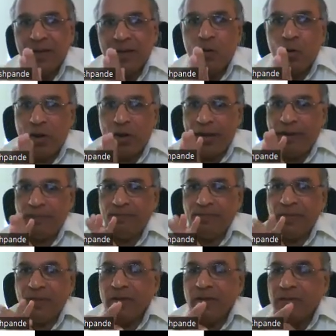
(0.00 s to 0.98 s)
Okay.
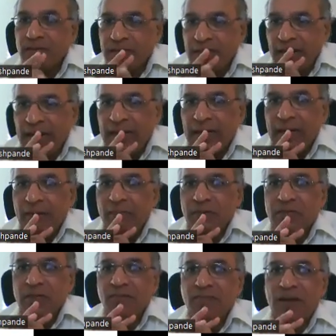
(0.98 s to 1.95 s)
Skeletal
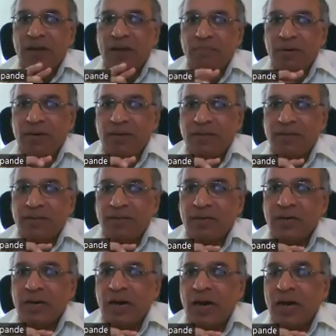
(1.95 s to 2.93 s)
muscle fibers
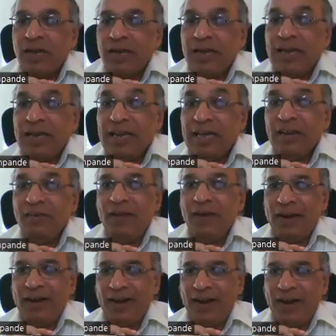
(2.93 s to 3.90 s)
are
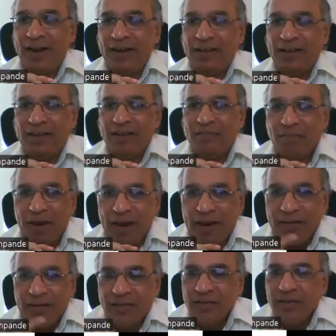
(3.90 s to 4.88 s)
innervated
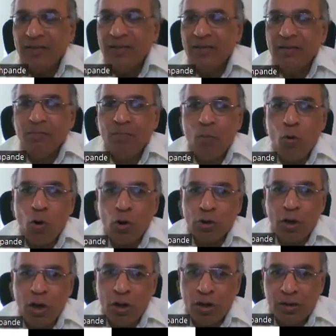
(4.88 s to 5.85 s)
by the
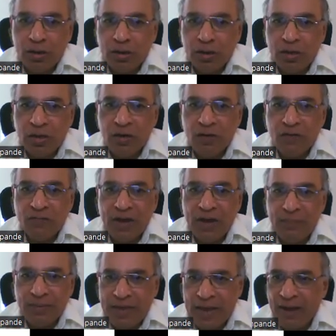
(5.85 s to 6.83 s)
motor nerve
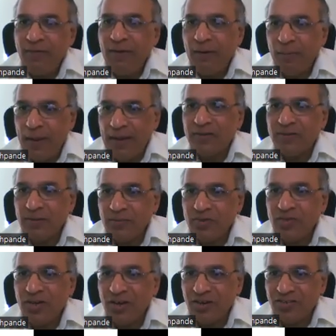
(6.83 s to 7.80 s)
fiber. I will make some
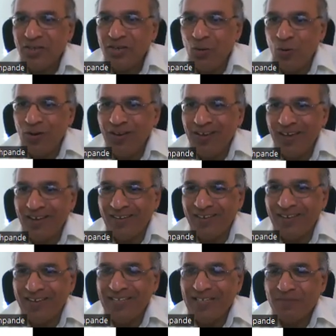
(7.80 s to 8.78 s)
cursor over here.
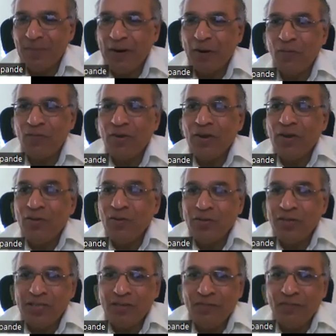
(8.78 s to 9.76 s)
In spite of
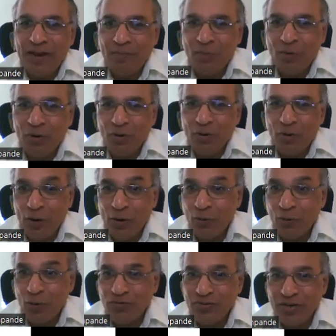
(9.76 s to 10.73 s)
using the whiteboard, you have to
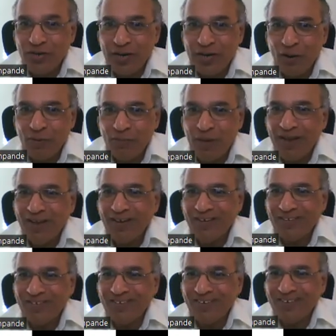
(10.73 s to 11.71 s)
concentrate on my
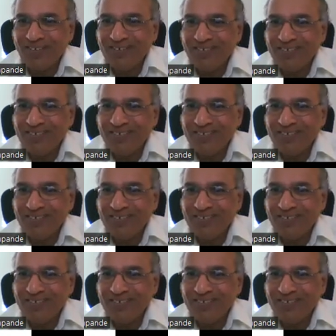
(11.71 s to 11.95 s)
cursor.